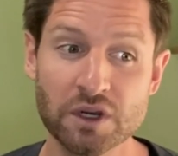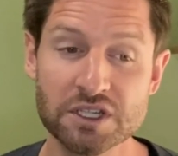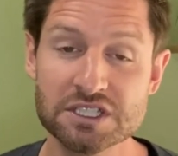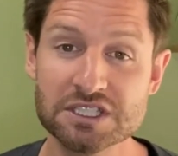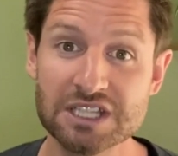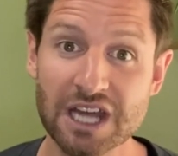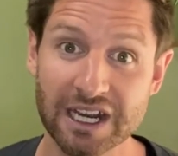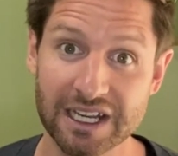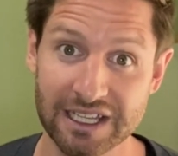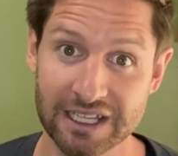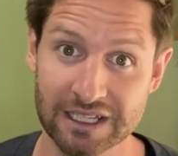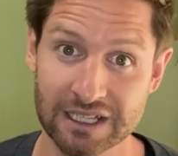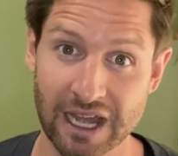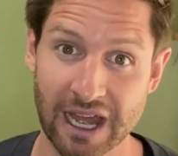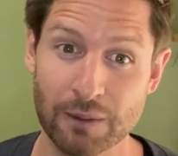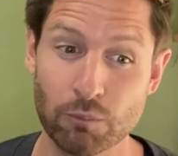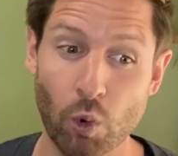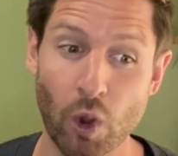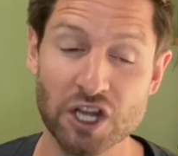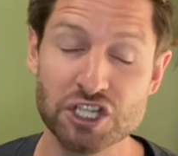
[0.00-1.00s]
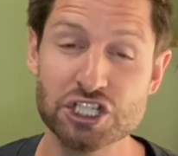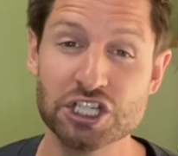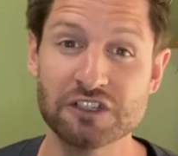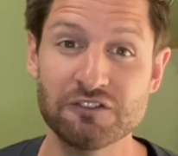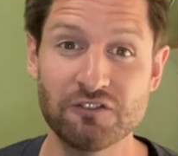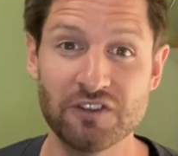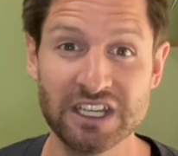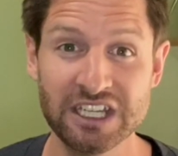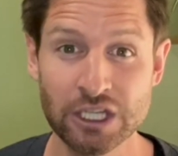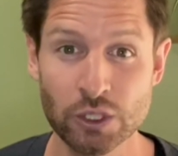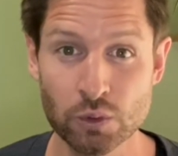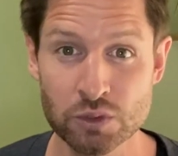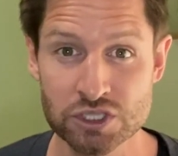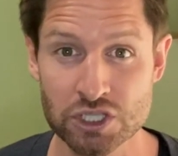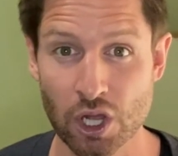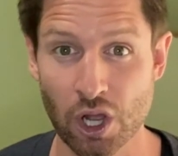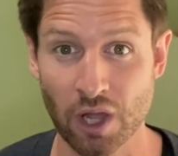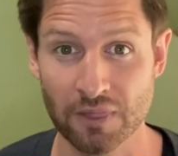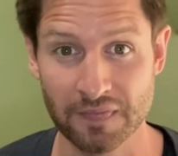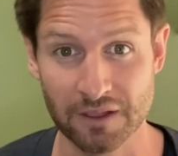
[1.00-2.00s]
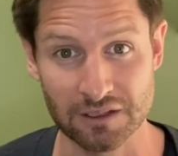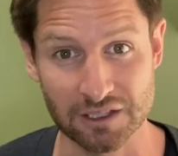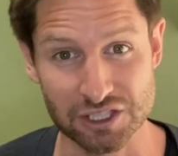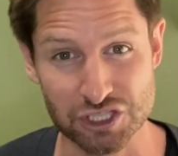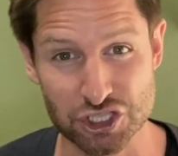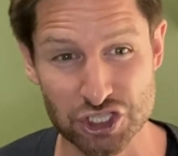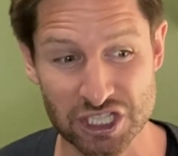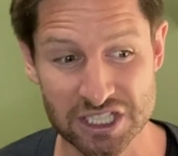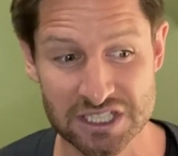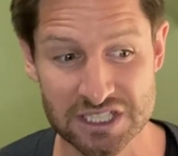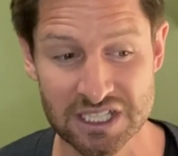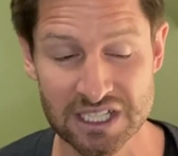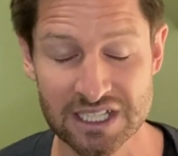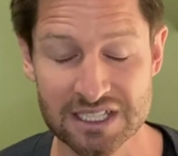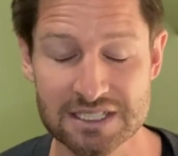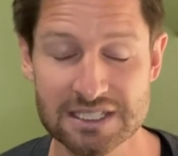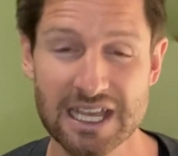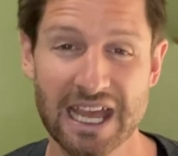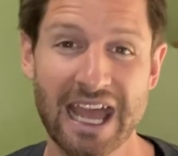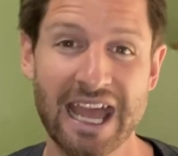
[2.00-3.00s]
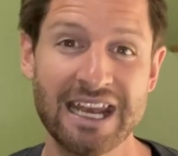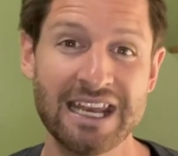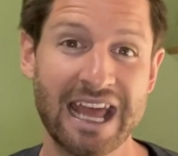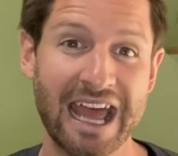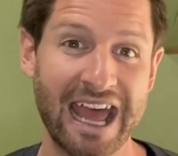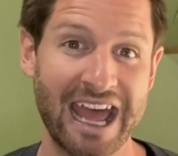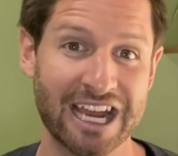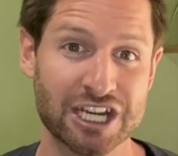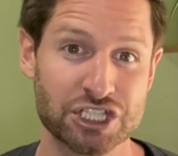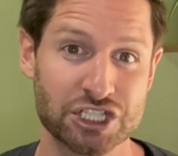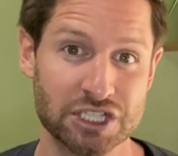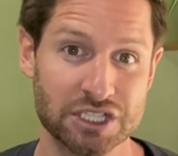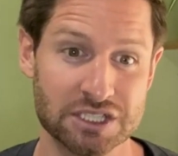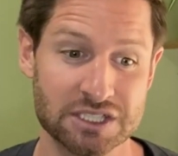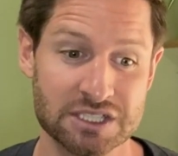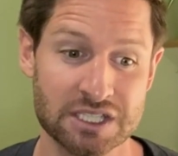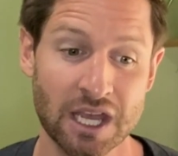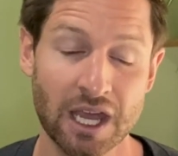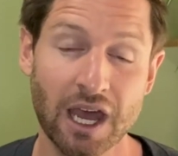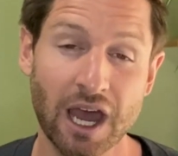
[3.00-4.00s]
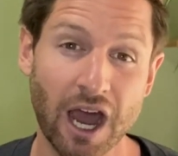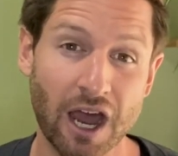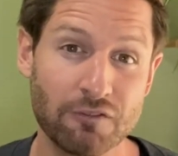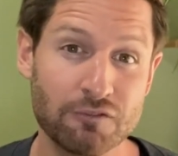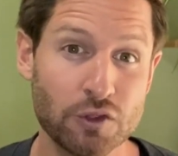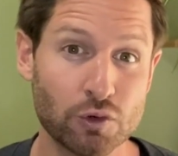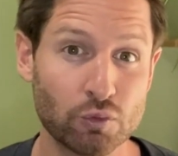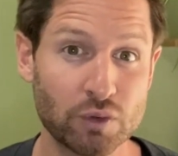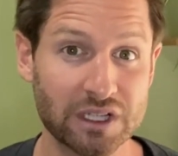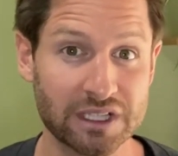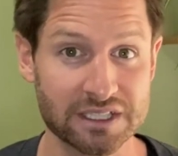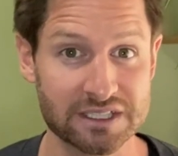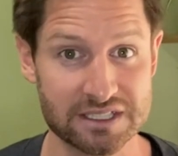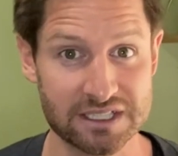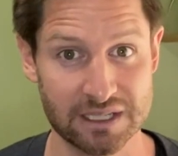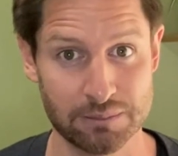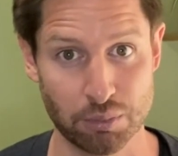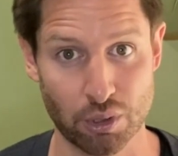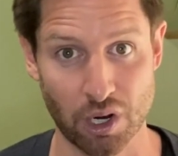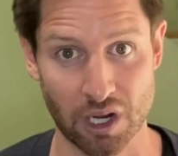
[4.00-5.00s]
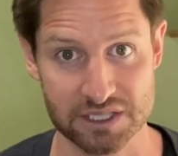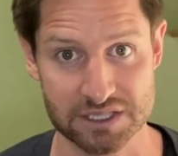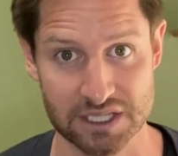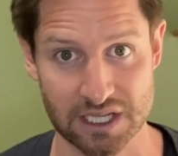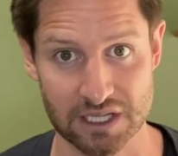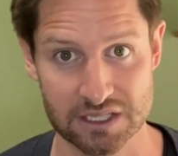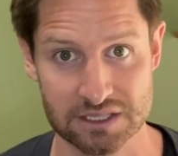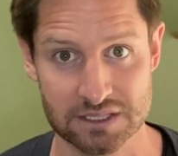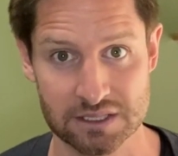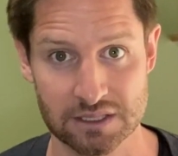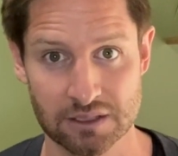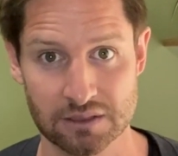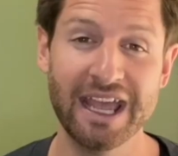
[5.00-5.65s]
studying, I'm watching videos on the logistics and actions of the real estate process.